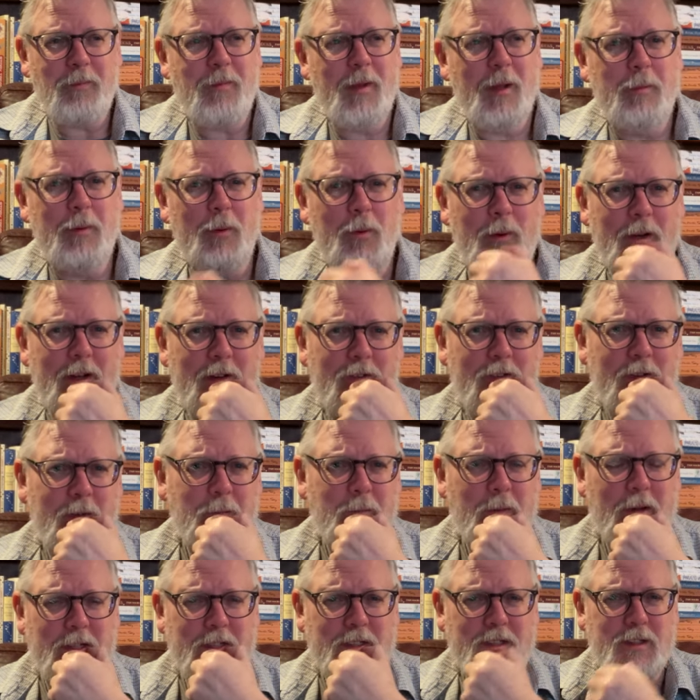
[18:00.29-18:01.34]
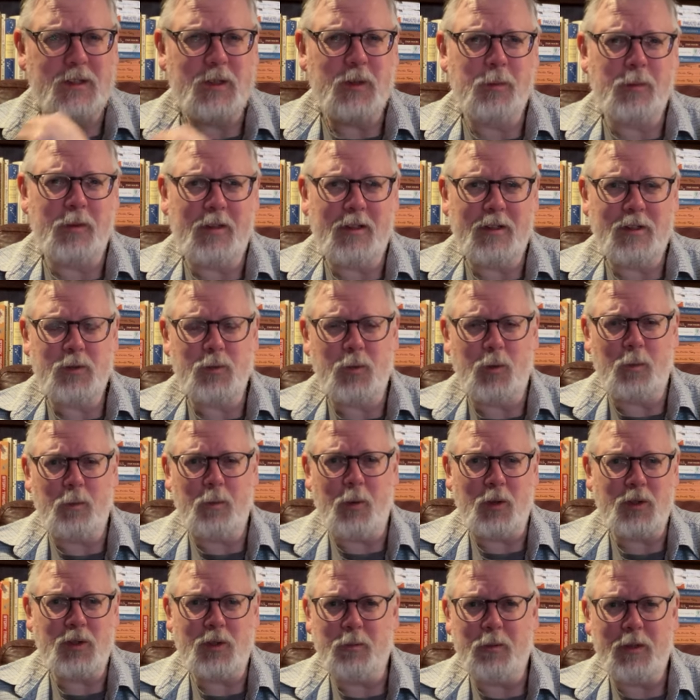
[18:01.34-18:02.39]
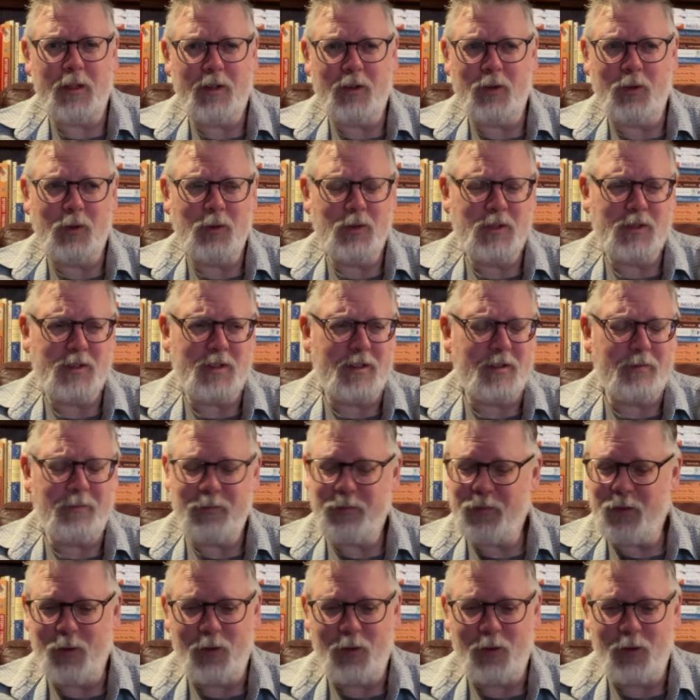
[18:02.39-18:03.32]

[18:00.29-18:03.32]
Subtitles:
People were having bat soup and that's what possibly caused it.